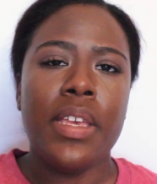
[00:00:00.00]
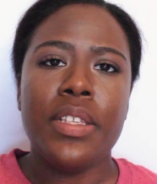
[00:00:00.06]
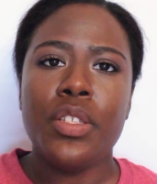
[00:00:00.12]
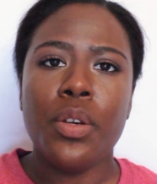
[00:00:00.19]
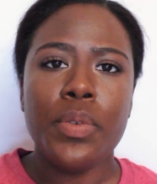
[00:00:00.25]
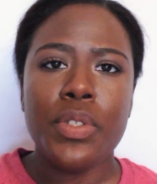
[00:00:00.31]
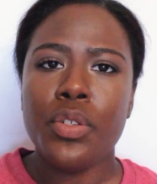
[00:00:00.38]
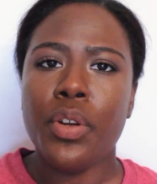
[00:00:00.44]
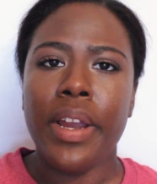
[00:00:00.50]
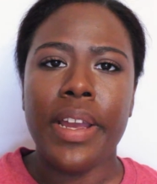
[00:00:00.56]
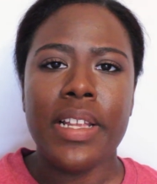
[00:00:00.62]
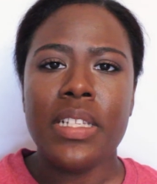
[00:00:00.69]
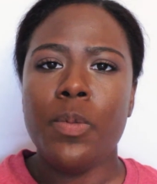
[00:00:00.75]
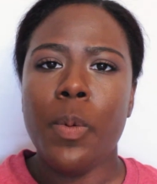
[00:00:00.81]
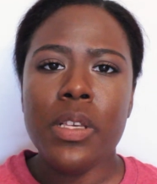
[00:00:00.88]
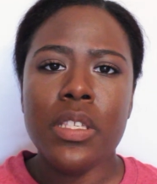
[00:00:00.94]
So it's great.
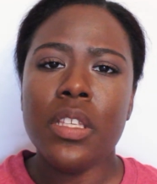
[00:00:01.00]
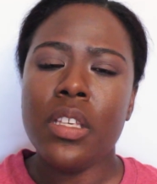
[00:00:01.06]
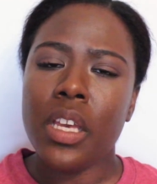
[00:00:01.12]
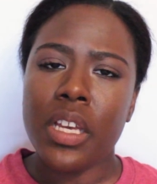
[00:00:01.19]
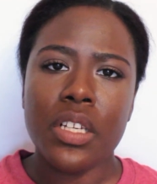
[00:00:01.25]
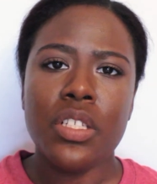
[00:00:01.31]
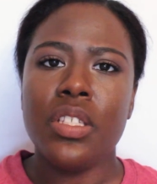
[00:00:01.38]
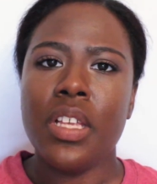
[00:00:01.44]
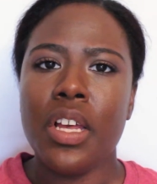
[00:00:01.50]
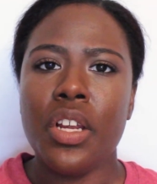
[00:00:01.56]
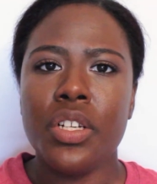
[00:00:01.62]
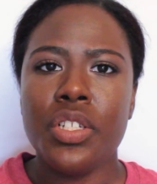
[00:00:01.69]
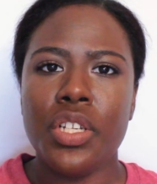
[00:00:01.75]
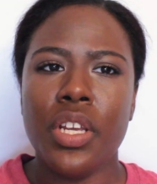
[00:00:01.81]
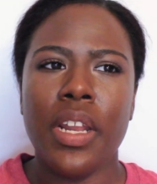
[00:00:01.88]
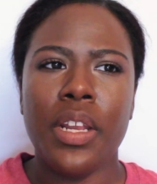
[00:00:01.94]
It's basically like a
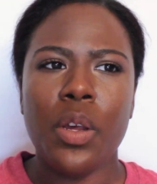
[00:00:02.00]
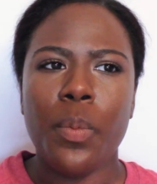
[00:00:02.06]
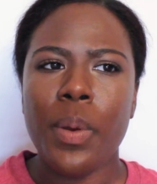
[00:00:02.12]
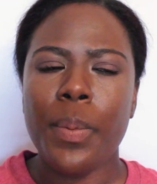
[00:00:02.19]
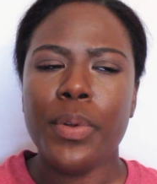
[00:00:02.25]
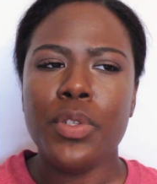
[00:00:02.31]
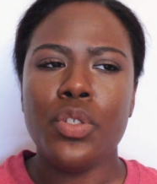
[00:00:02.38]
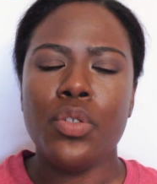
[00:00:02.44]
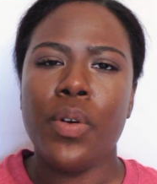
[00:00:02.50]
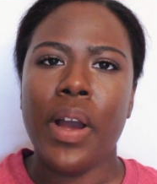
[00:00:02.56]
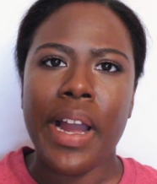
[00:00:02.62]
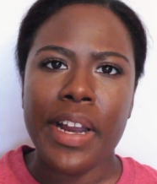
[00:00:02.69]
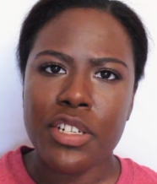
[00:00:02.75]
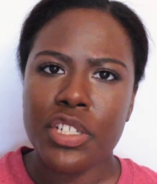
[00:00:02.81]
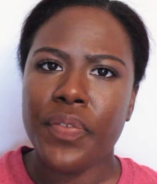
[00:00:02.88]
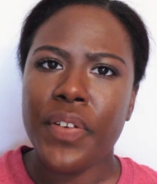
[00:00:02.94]
suction. I know people do
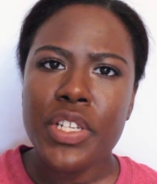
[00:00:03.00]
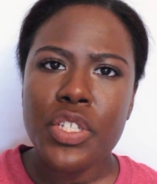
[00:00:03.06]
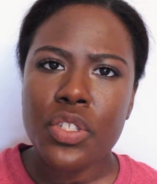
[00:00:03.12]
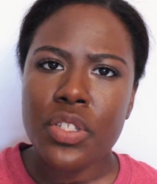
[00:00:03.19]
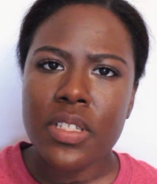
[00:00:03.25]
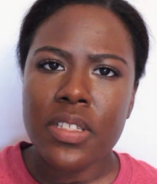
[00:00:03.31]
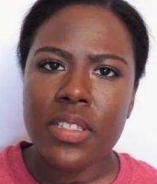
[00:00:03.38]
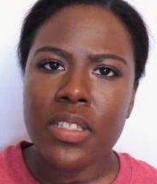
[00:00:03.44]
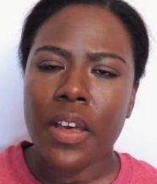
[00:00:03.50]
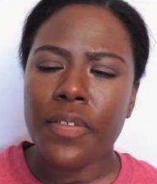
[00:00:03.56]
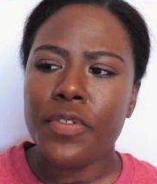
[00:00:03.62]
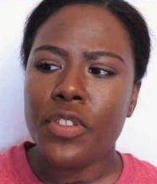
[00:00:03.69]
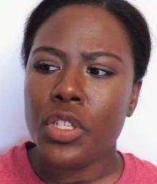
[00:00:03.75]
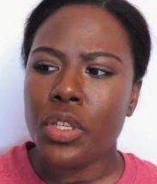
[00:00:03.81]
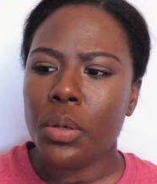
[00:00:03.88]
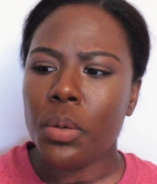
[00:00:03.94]
hydrofacials and
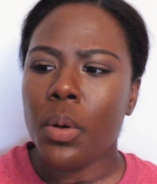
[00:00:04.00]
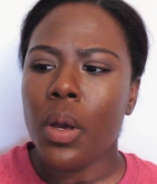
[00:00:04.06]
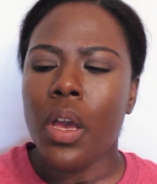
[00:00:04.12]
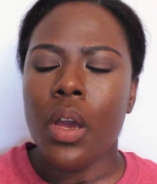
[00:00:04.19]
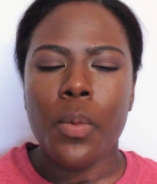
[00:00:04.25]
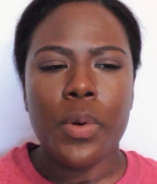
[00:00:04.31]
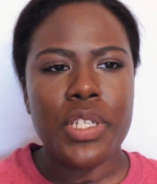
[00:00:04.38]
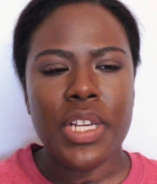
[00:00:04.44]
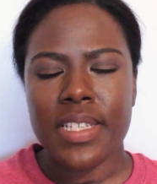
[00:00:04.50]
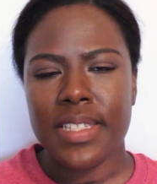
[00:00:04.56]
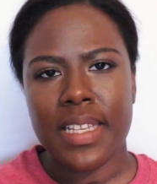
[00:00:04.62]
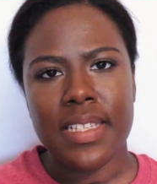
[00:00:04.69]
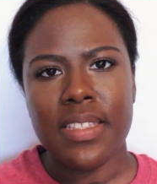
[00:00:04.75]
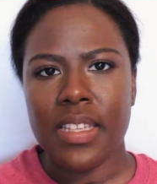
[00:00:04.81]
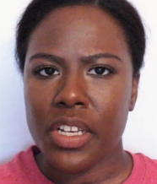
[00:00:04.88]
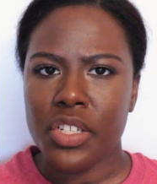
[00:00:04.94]
stuff too, which has
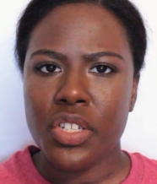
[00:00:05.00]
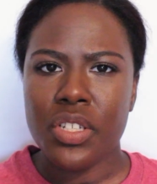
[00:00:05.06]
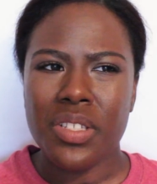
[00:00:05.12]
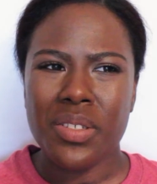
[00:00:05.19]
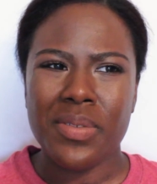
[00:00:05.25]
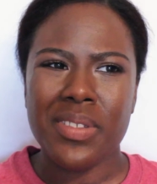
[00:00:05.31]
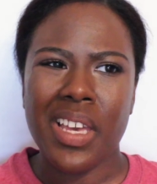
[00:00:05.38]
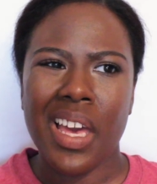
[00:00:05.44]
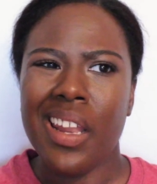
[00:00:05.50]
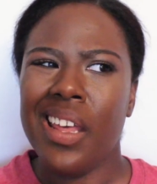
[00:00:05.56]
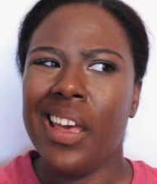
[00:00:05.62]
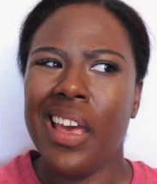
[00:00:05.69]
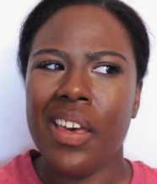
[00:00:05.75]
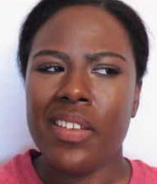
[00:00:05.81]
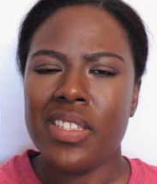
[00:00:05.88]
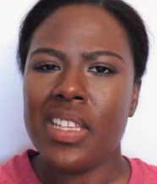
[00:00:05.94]
that suction, so it's kind
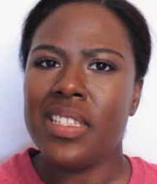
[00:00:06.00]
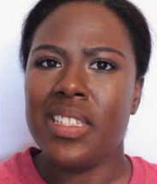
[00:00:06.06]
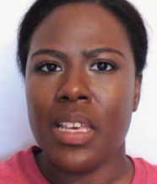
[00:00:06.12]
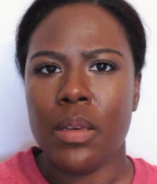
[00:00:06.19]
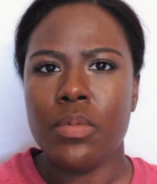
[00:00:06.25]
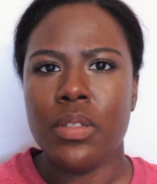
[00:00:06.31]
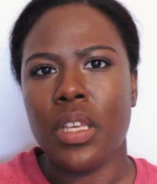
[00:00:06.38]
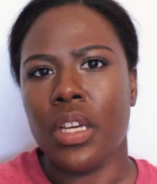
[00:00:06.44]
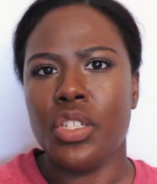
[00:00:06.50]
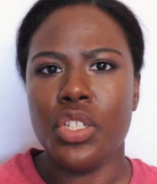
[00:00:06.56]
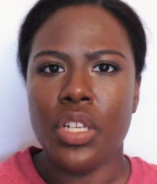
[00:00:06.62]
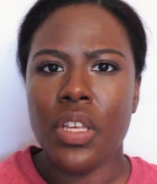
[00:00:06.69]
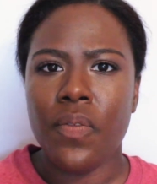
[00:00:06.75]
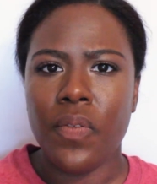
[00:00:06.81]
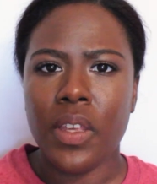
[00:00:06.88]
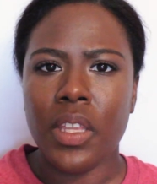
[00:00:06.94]
of has that same
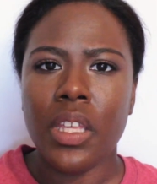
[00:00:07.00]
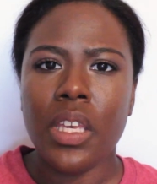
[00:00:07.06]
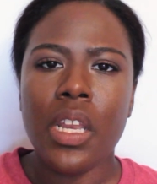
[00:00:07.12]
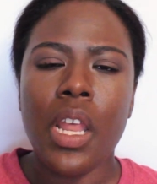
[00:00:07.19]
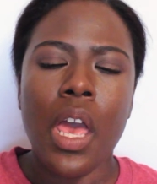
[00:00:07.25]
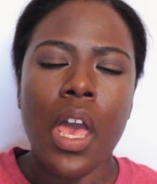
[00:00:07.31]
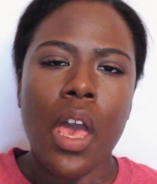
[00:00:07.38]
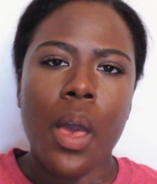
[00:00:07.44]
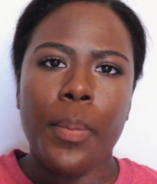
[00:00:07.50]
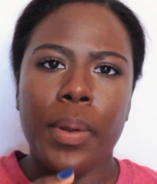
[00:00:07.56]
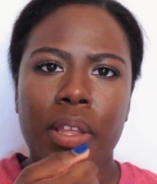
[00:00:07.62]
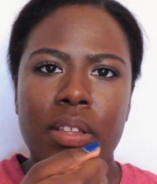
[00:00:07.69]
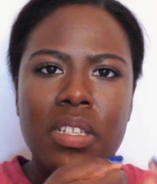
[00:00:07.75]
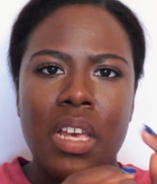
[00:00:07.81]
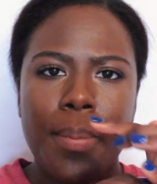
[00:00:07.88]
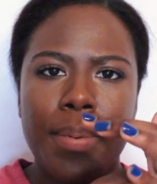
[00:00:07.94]
suction-y feeling, but
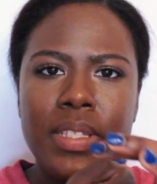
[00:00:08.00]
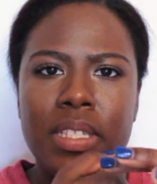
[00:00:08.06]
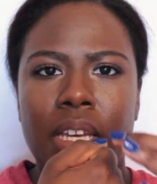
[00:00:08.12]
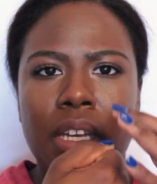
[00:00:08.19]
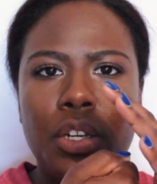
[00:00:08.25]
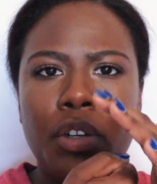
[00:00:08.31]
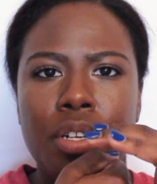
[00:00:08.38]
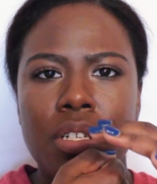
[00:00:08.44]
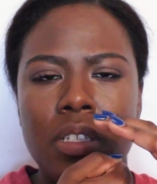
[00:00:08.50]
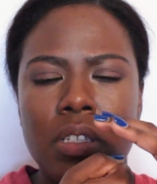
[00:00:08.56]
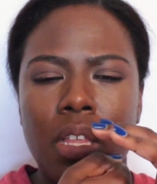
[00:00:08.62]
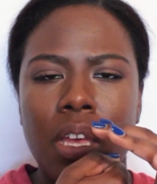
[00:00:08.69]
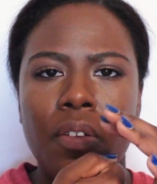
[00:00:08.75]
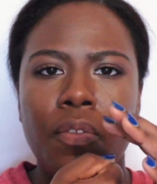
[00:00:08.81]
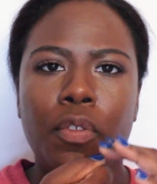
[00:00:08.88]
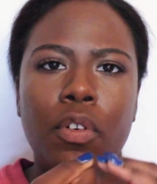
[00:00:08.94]
on top it's like a
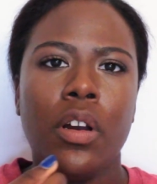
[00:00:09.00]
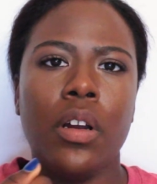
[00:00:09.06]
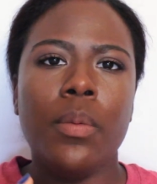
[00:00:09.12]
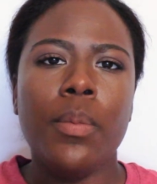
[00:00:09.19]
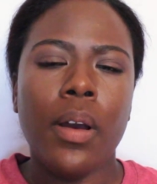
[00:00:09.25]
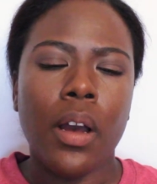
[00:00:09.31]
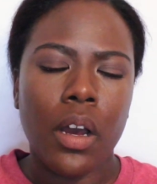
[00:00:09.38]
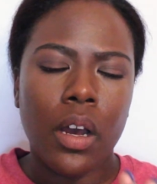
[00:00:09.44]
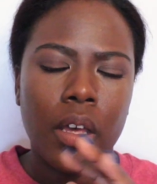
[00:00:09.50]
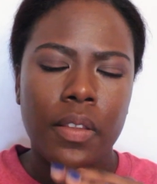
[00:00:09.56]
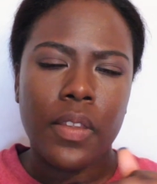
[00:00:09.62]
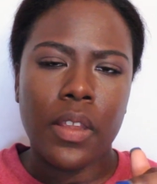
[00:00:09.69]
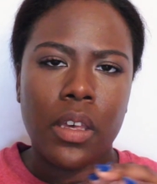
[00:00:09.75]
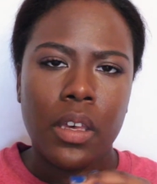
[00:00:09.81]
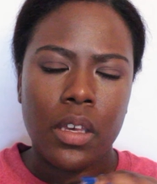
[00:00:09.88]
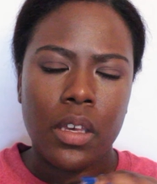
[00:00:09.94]
crystal-like form on